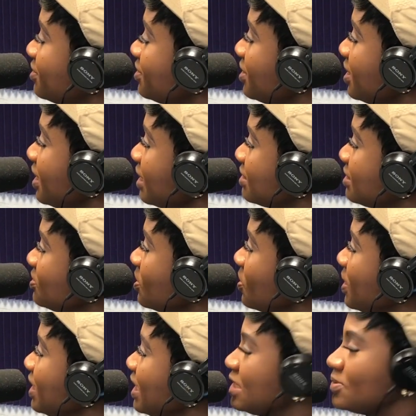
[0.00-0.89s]
Jeez, this
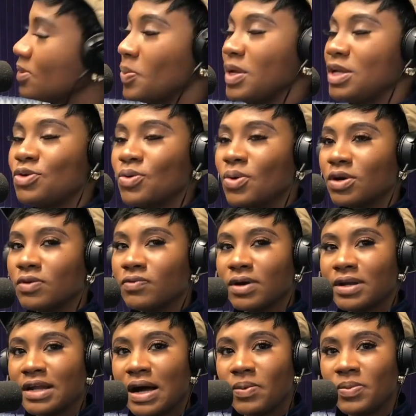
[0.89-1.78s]
what we do on the
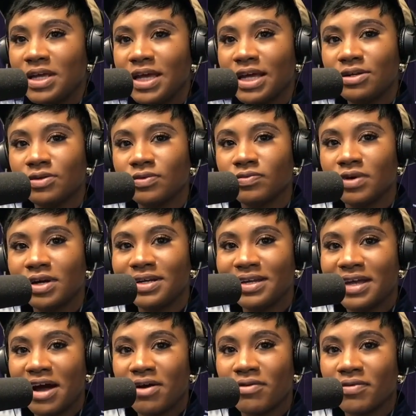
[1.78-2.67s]
rundown. We get the
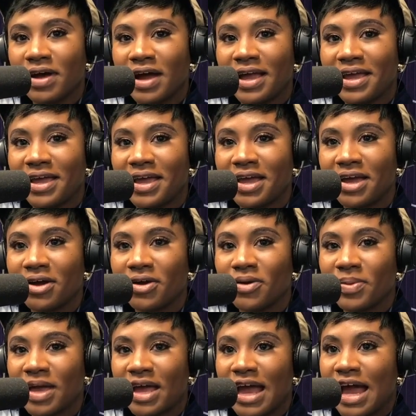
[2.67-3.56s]
rundown right here,
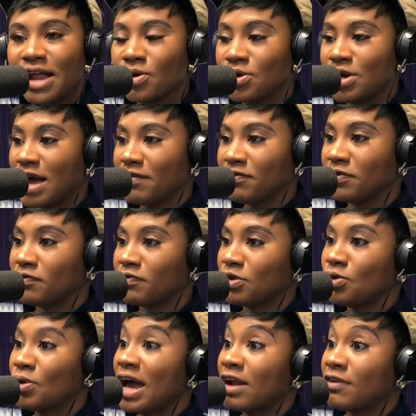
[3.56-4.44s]
man. I know you
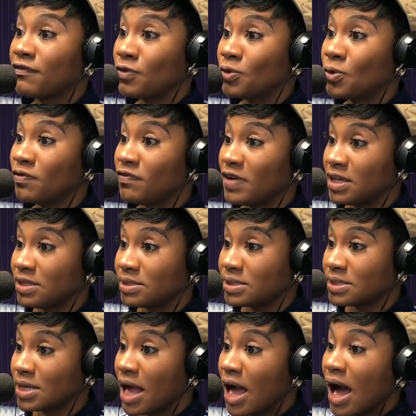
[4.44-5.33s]
had a few events.